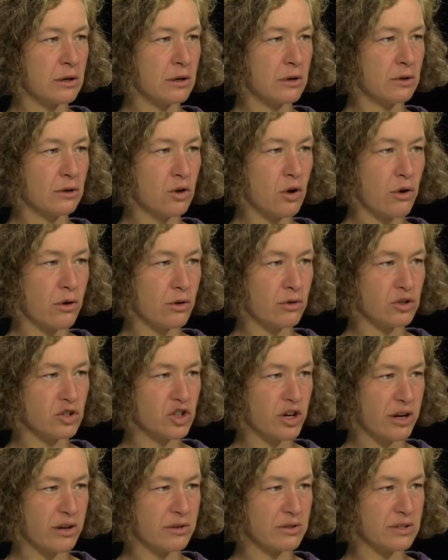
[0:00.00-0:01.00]
local
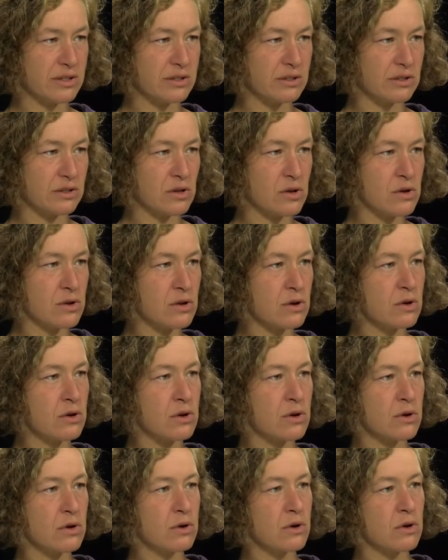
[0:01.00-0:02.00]
jails?
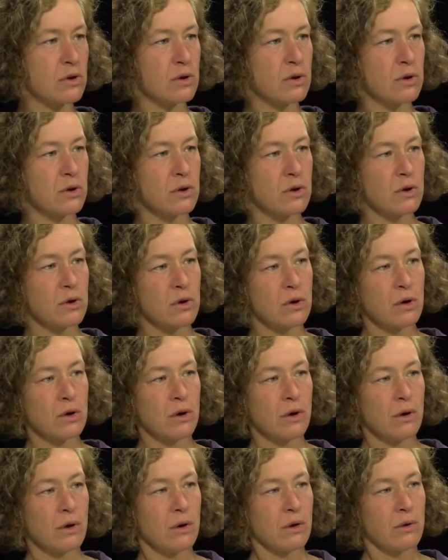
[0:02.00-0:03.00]

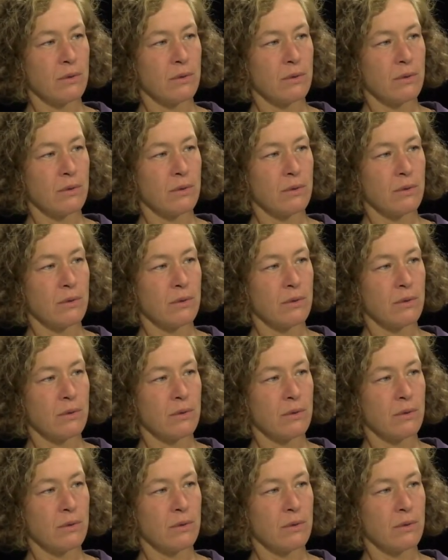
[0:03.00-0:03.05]
Well, they